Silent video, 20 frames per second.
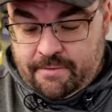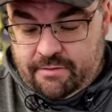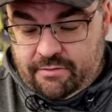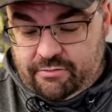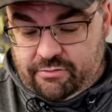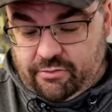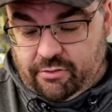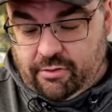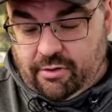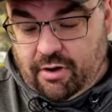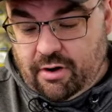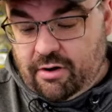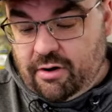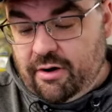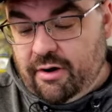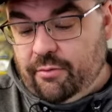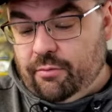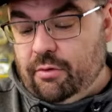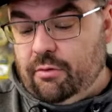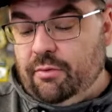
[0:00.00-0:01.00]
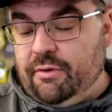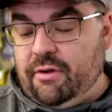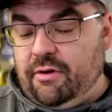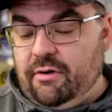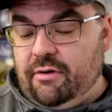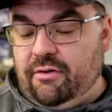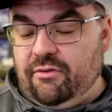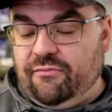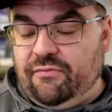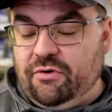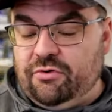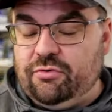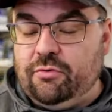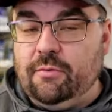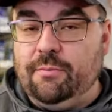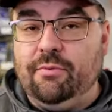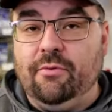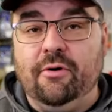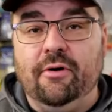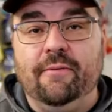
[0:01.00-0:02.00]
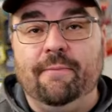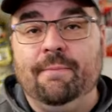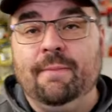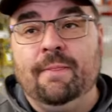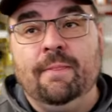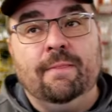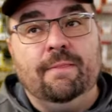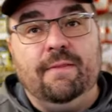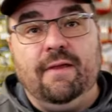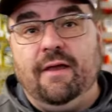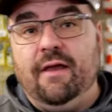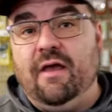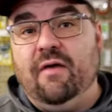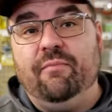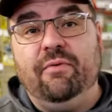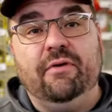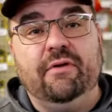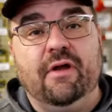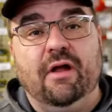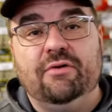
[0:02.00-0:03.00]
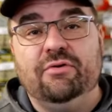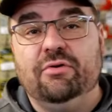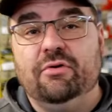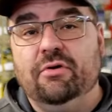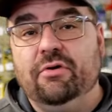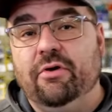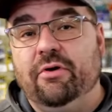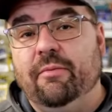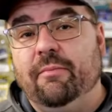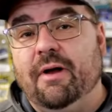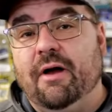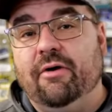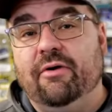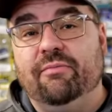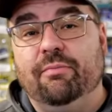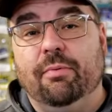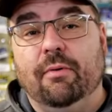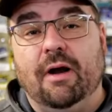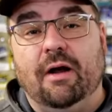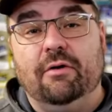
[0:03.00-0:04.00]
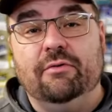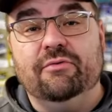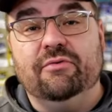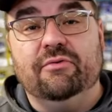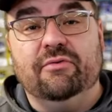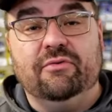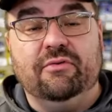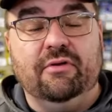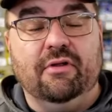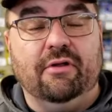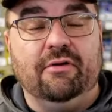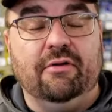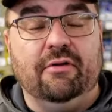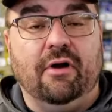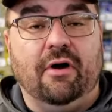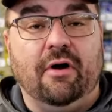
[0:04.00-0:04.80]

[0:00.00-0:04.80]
So, all right, well, we'll get into the fishing report. They have been catching a good amount of browns and steelhead in the